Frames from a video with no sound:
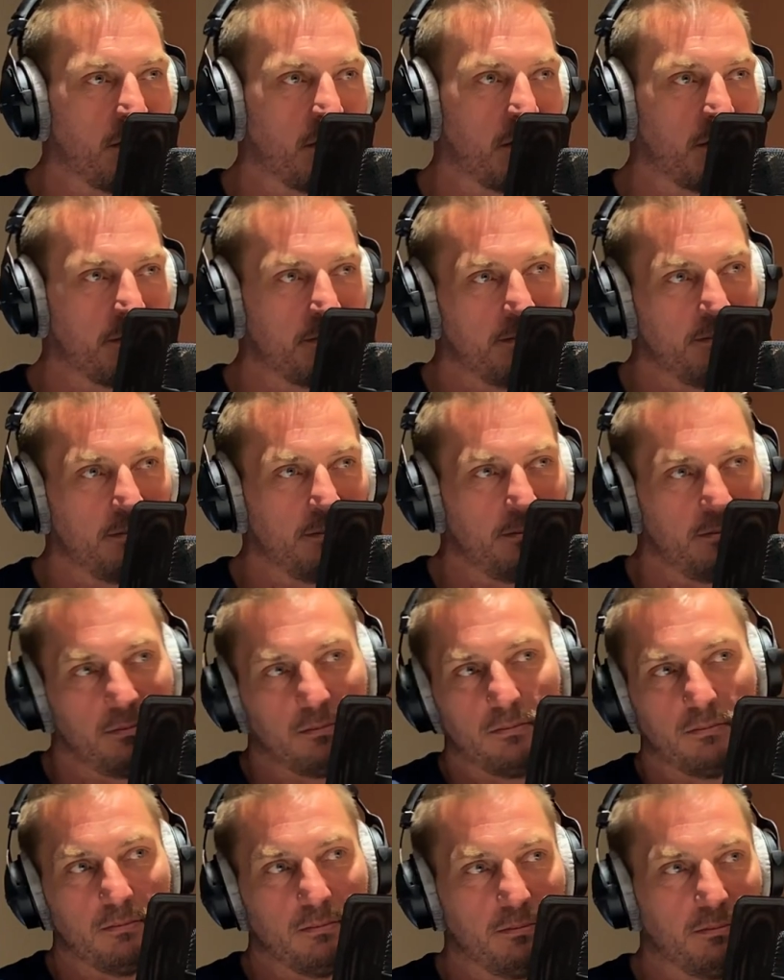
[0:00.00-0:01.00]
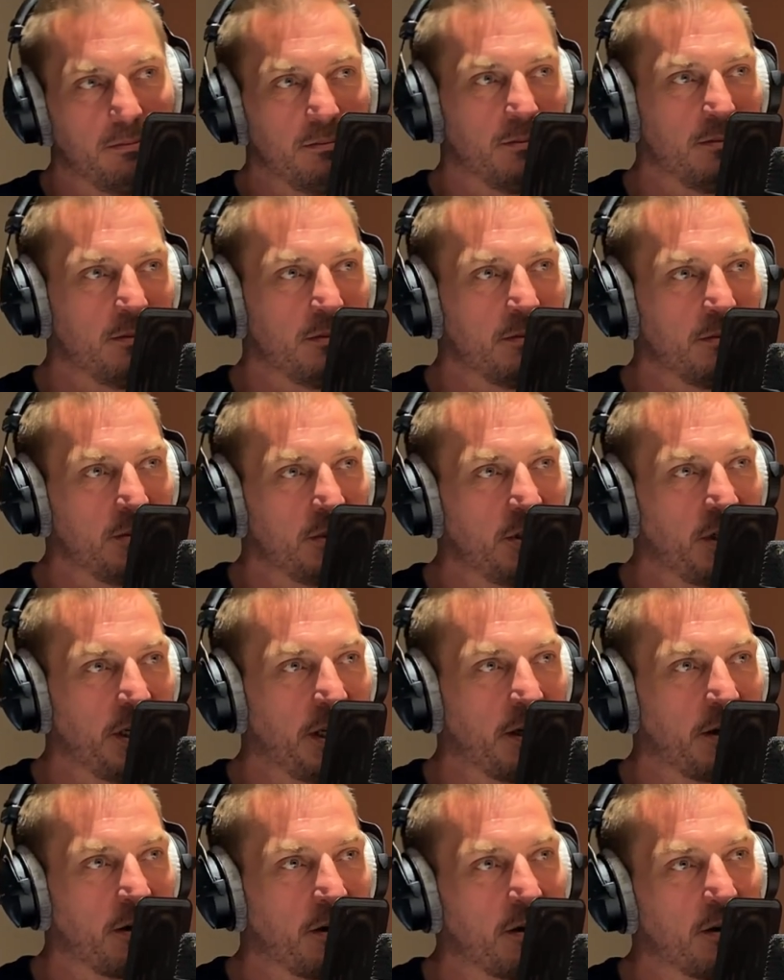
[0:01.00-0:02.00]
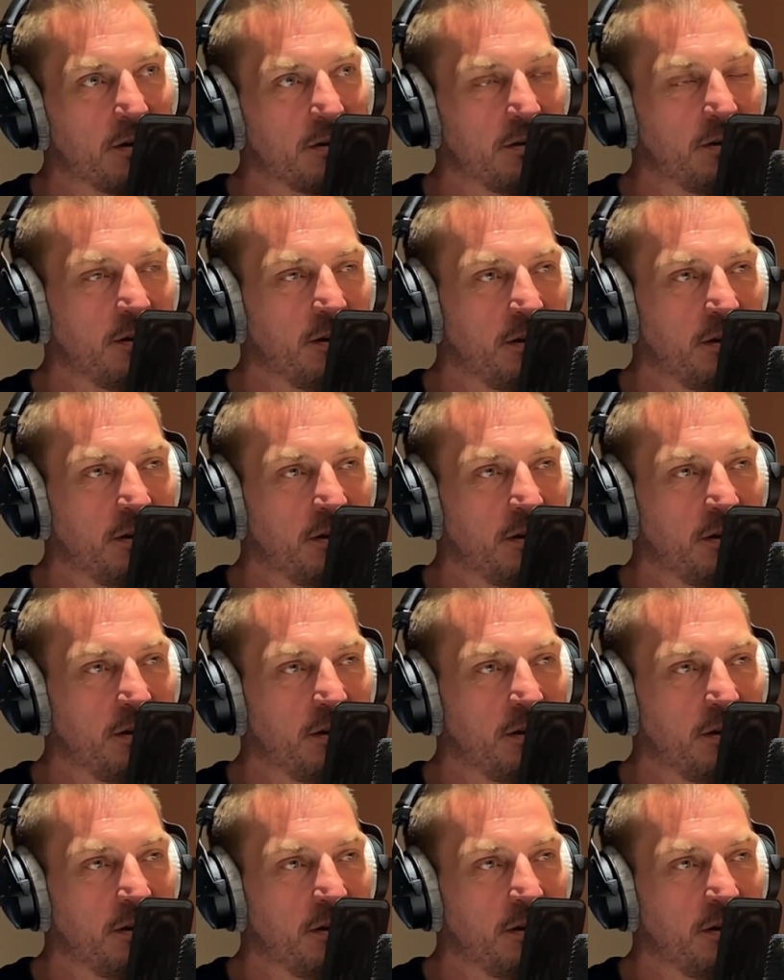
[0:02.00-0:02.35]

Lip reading: our shitty cars.